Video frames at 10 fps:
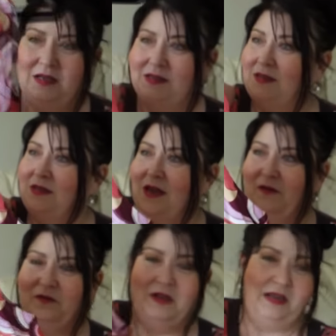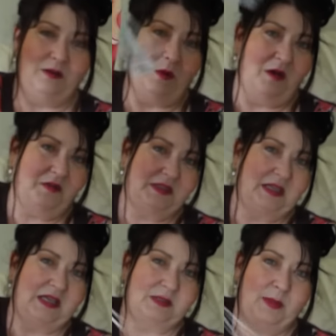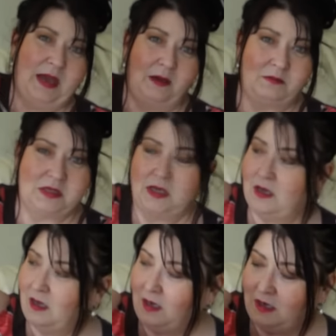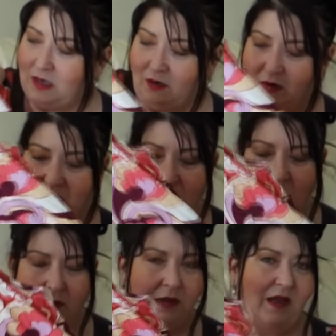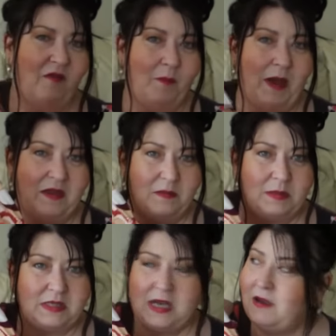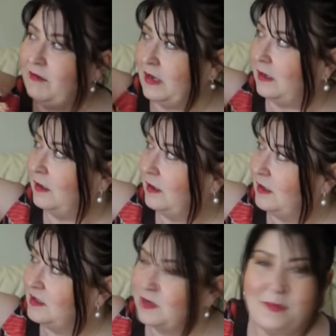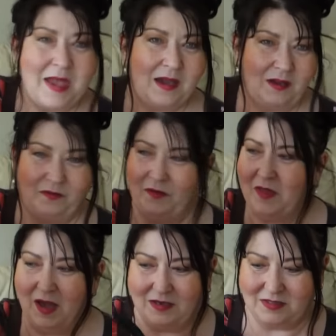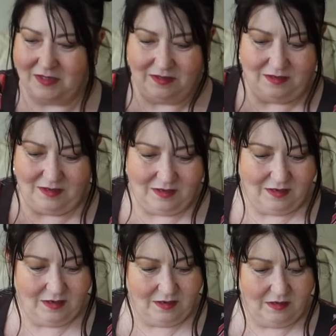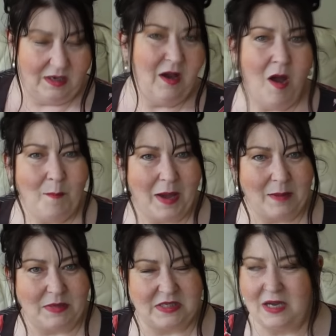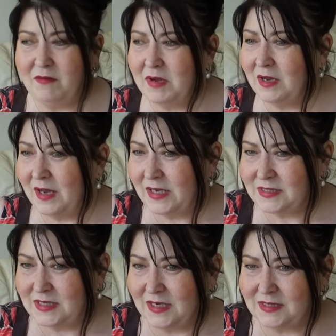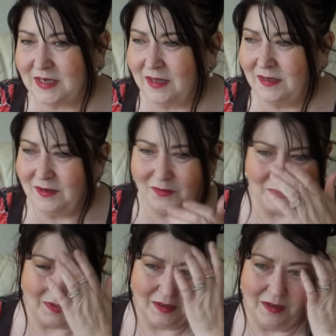is definitely worth six pound you know you couldn't even buy the material to make it for that you can't buy material these days can you